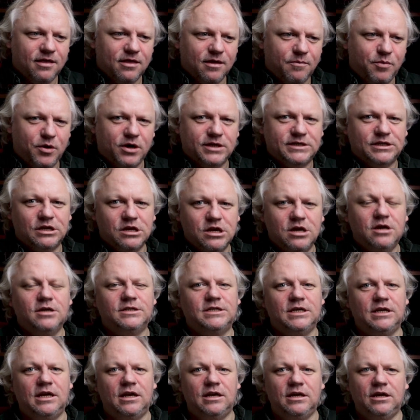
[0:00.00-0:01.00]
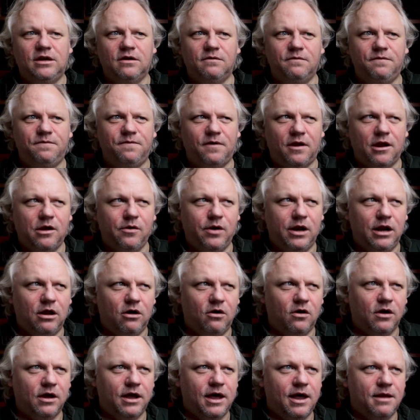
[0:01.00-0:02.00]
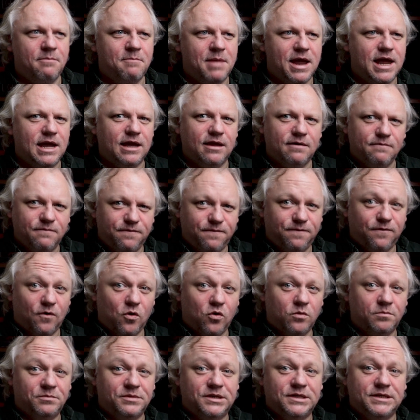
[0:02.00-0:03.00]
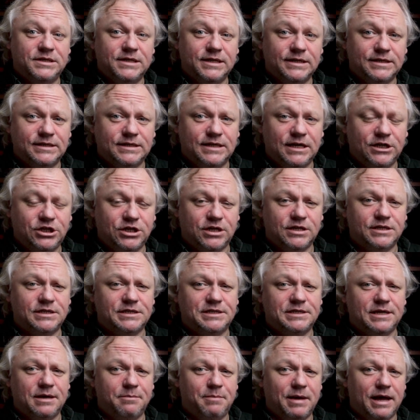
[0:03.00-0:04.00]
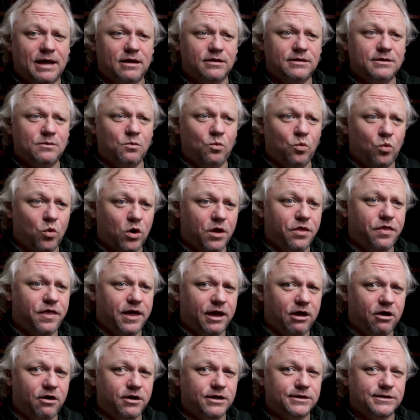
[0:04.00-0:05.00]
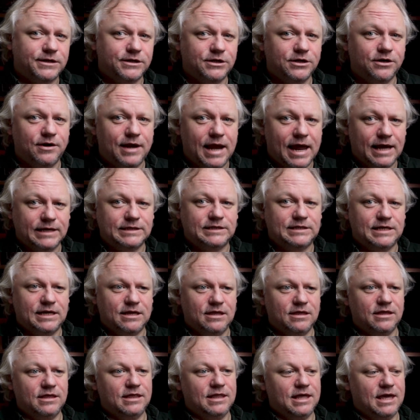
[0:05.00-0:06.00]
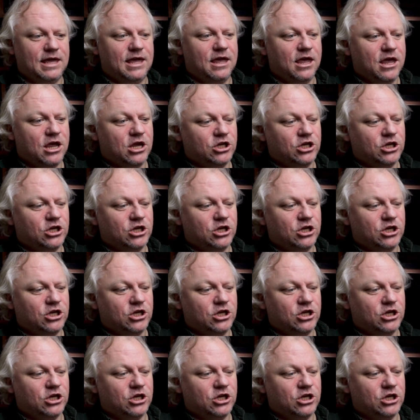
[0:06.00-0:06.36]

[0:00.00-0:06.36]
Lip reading: the person using it can follow along and make informed decisions about what they're going to do next in the